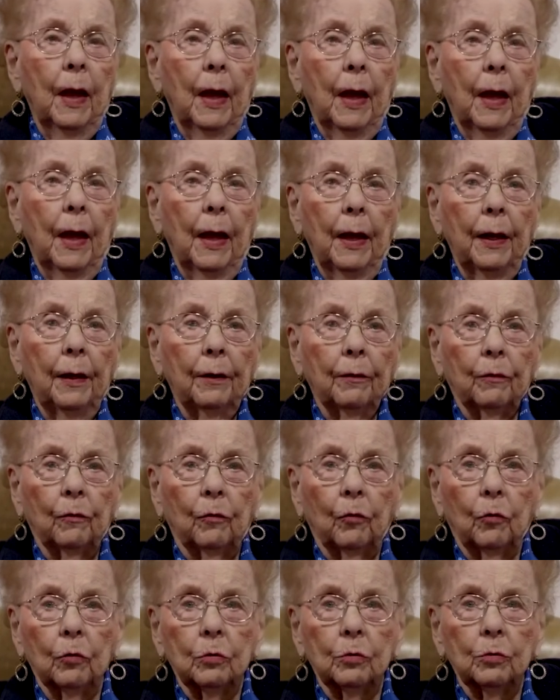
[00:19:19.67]
And of
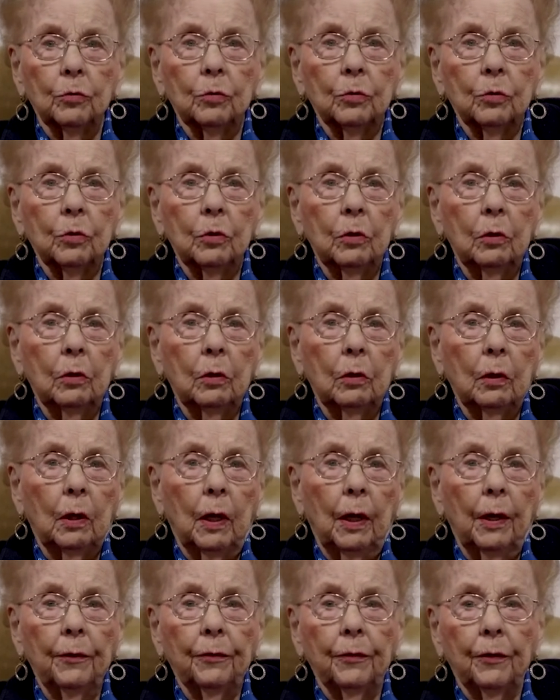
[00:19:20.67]
course,
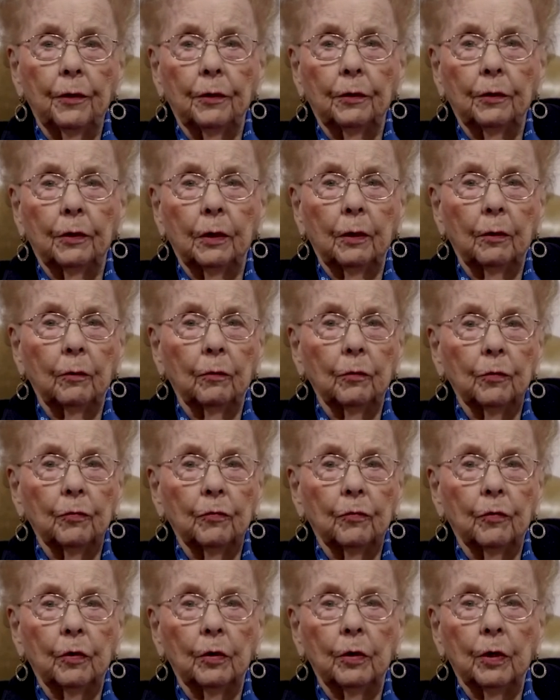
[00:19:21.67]
I thought that was
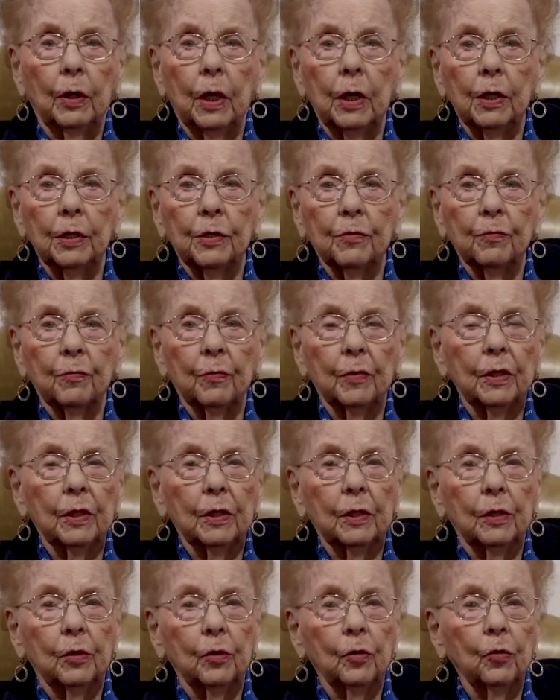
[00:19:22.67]
very nice of me
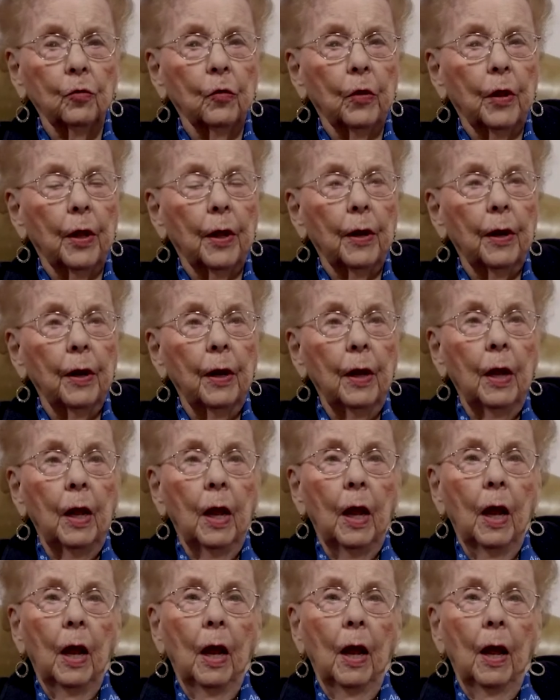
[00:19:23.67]
to do that.
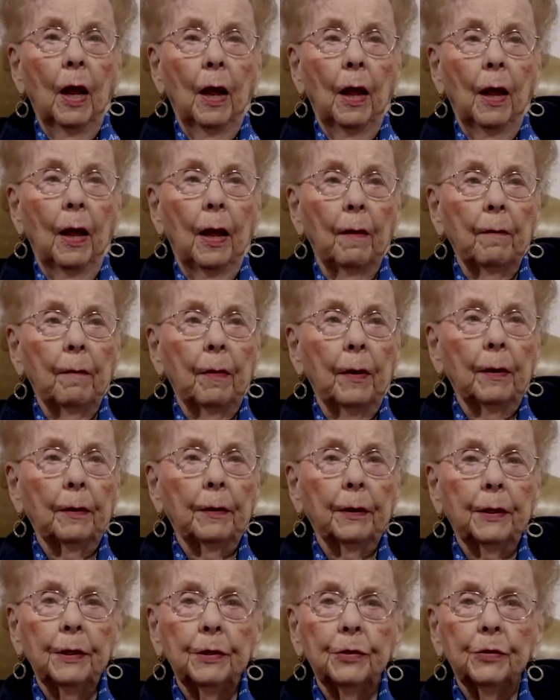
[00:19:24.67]
But
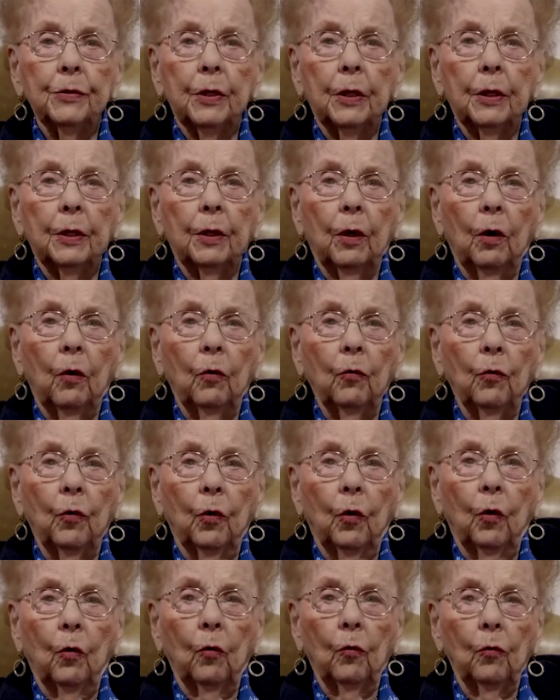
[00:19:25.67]
he said, oh
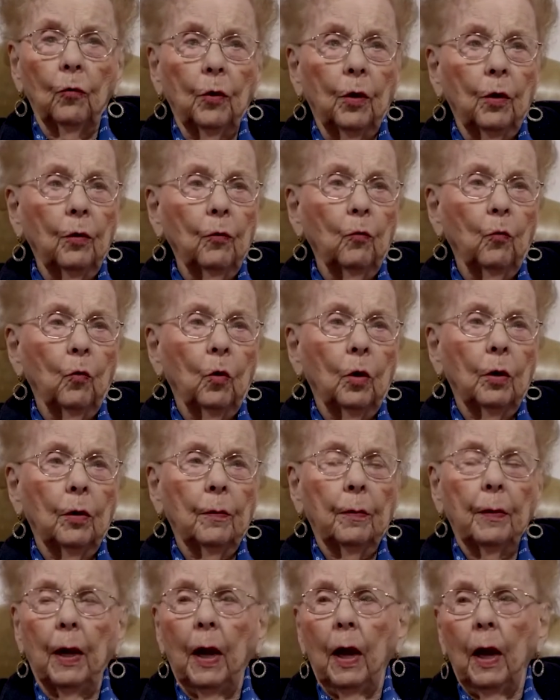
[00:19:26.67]
no, don't worry
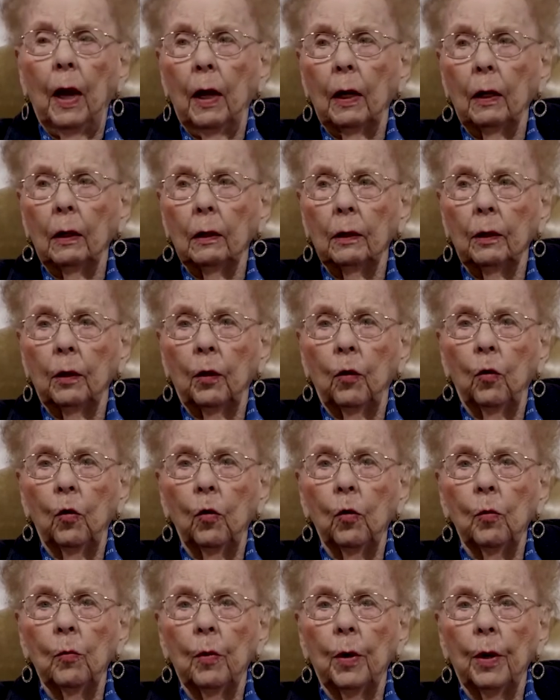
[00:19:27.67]
about it, I can go
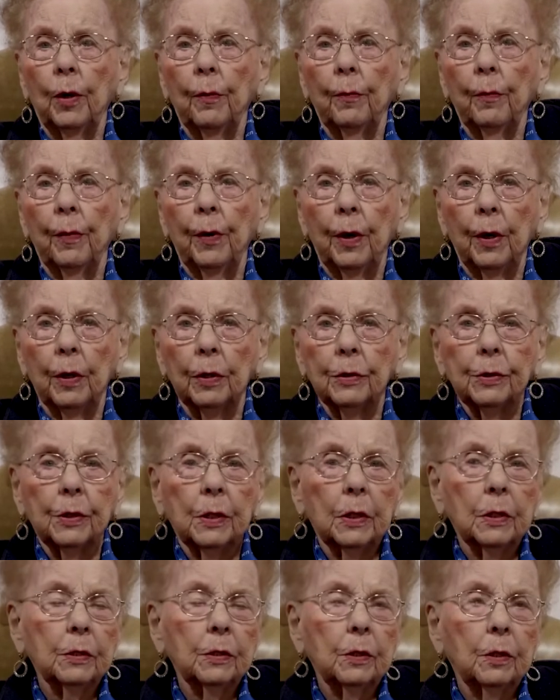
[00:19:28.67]
home on a bus.
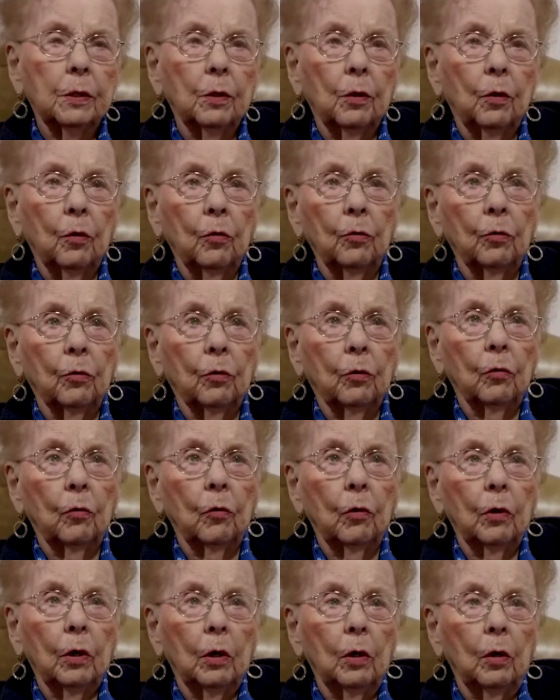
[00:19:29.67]
I said, no, you're
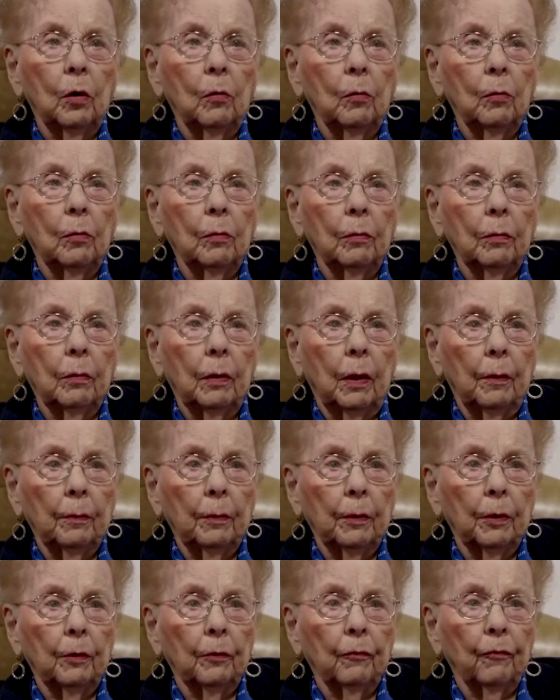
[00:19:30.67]
going home, I'm
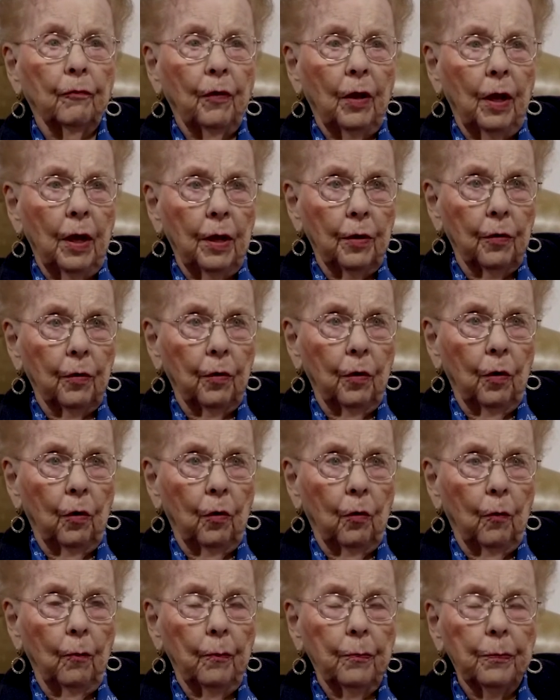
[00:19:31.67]
going to fly you
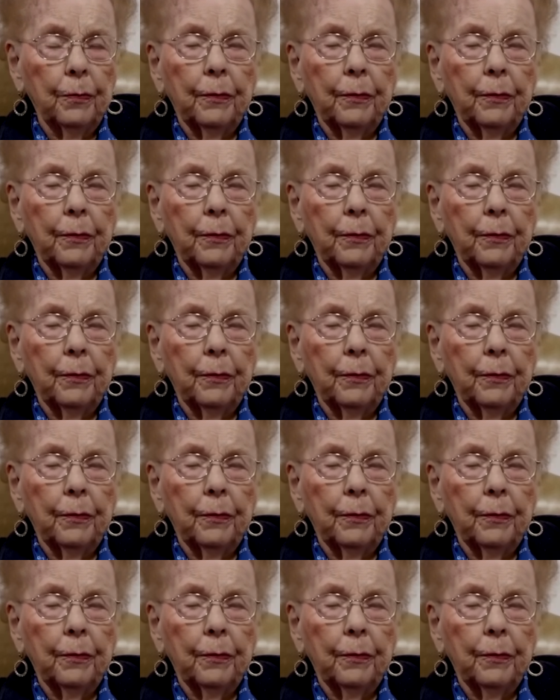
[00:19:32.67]
home.